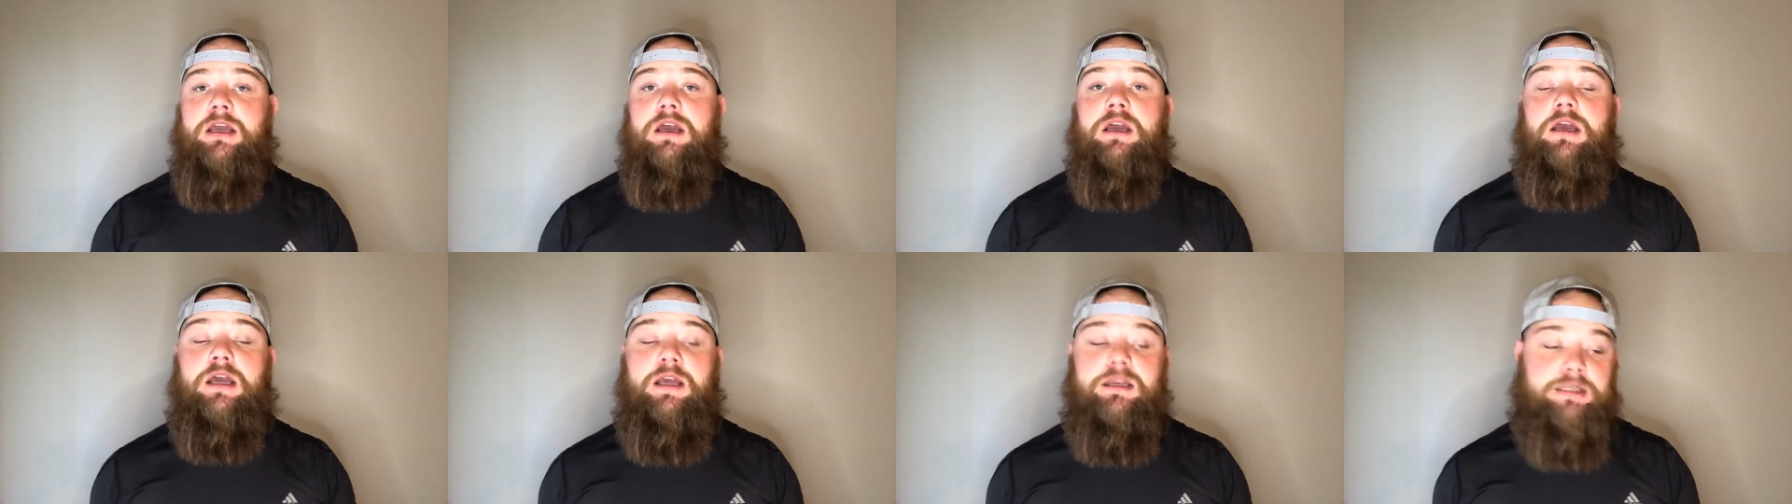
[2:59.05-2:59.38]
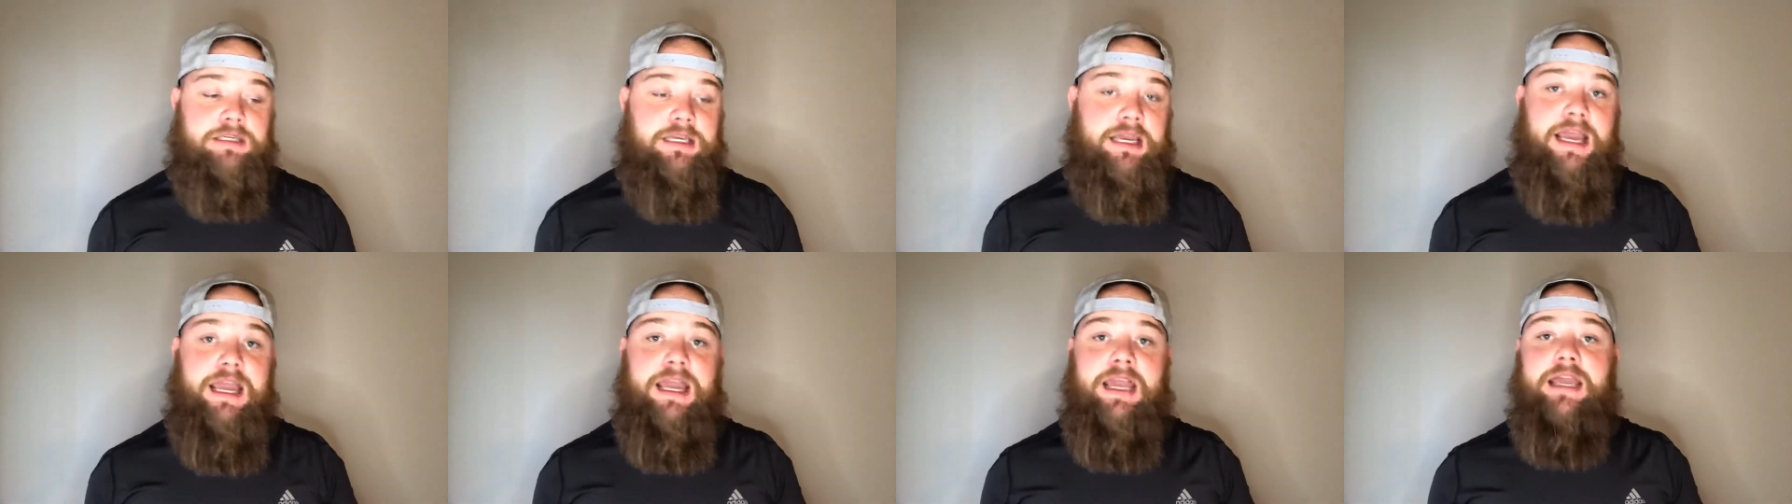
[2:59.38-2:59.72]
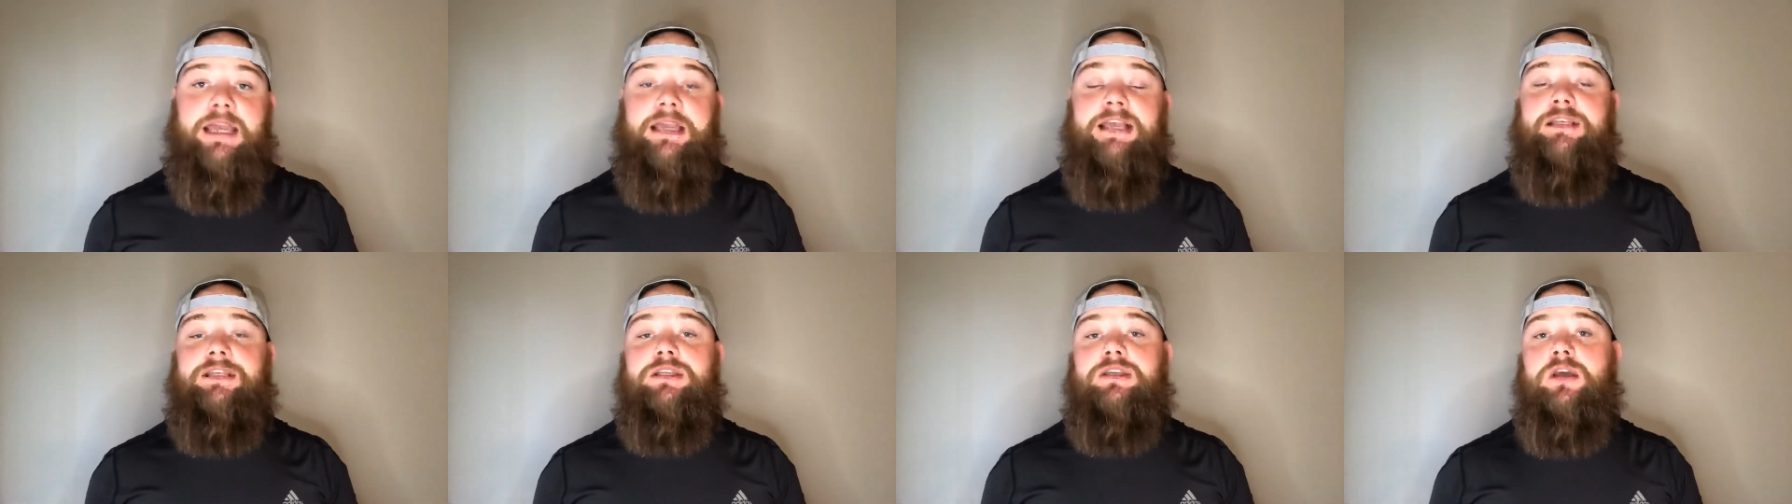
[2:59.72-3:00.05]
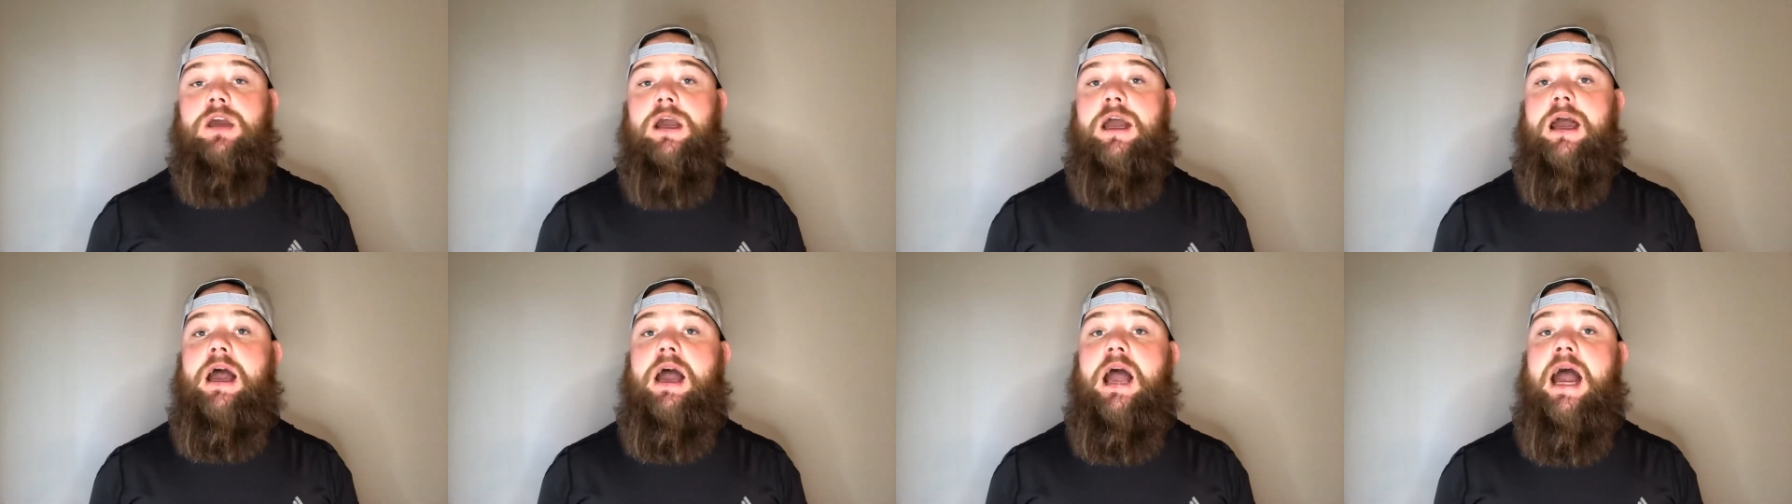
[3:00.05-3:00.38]
is okay is
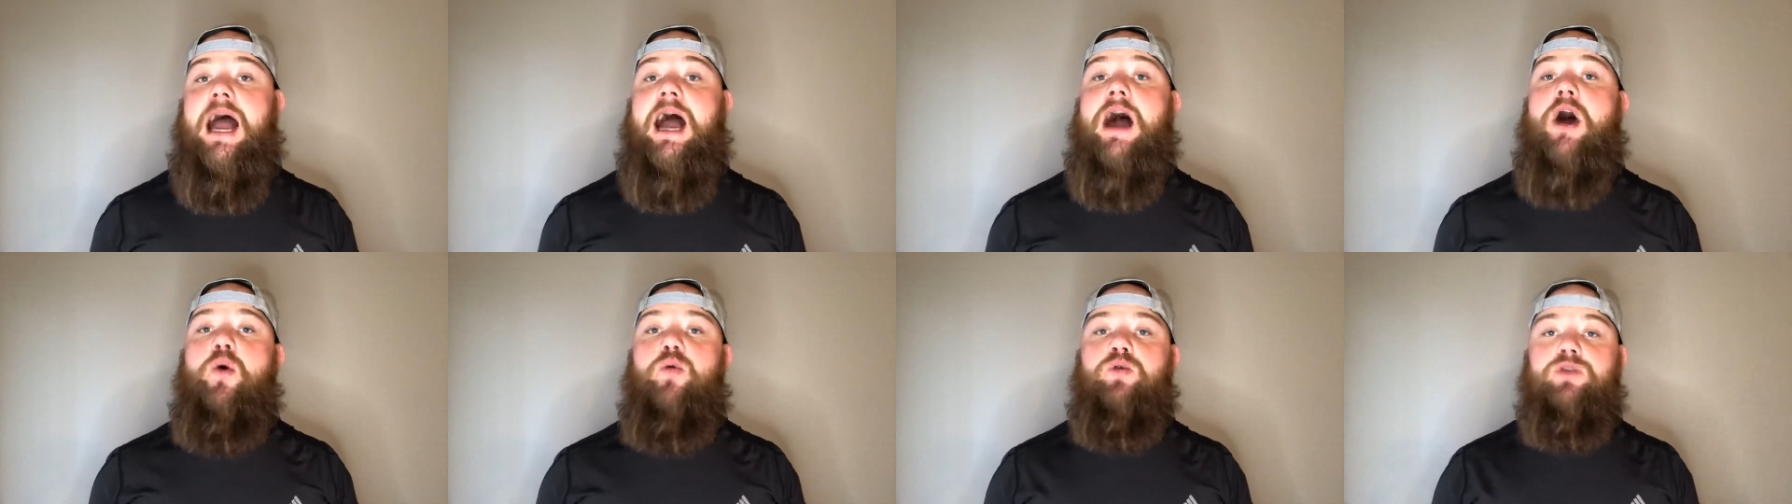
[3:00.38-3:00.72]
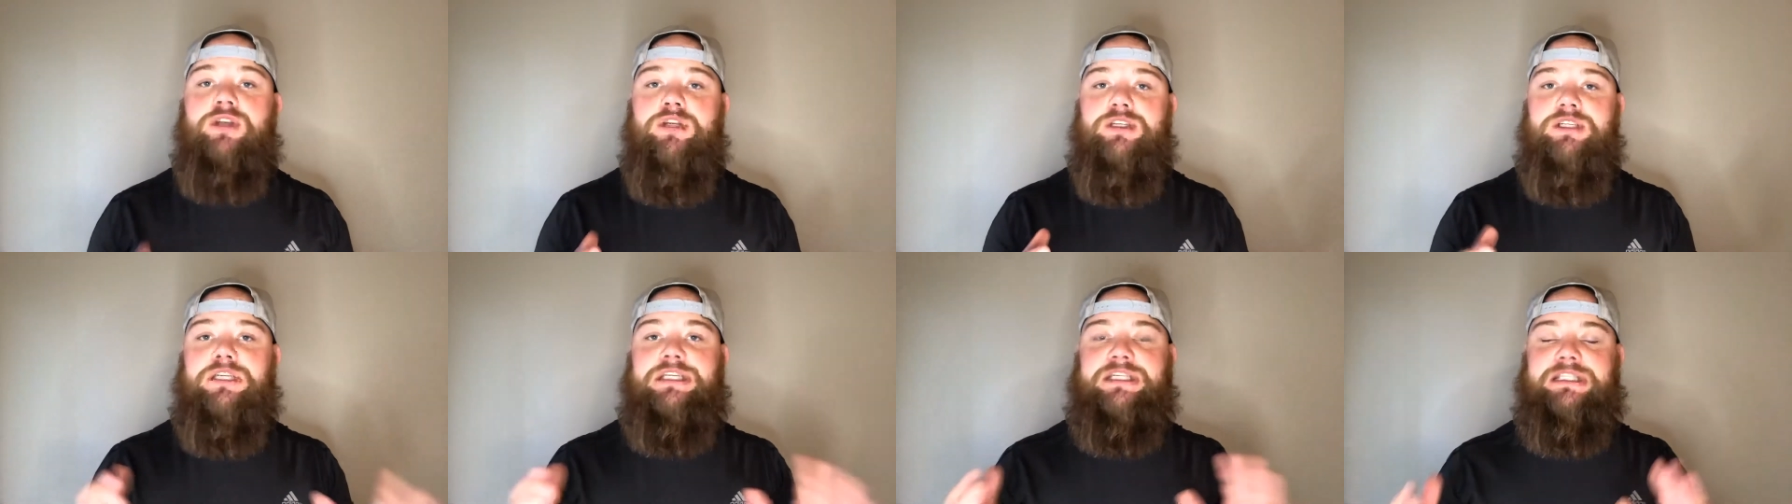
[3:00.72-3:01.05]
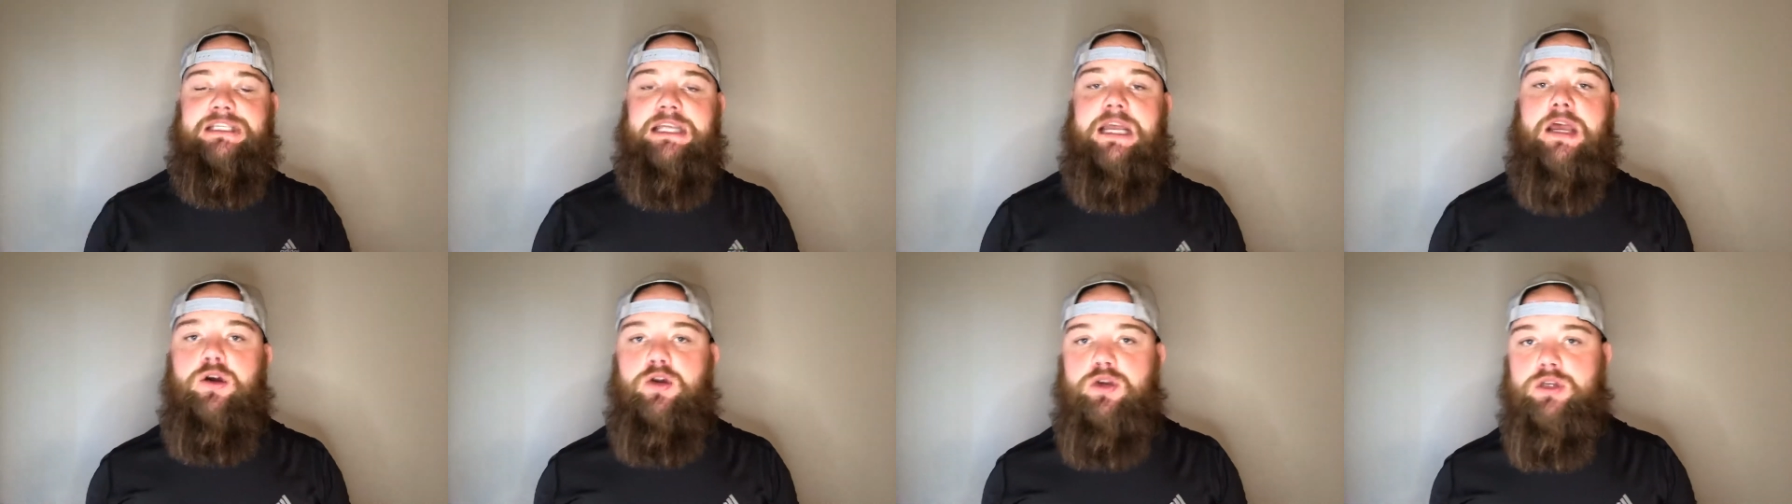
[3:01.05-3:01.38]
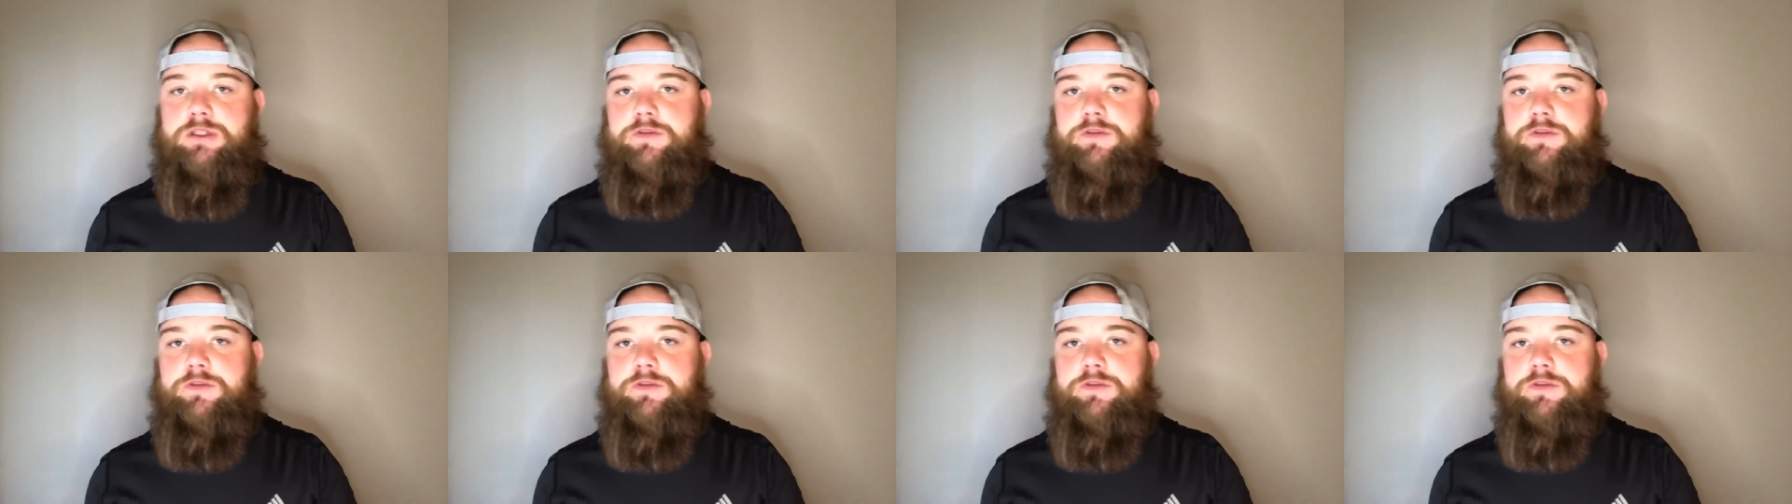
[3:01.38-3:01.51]
how does a sales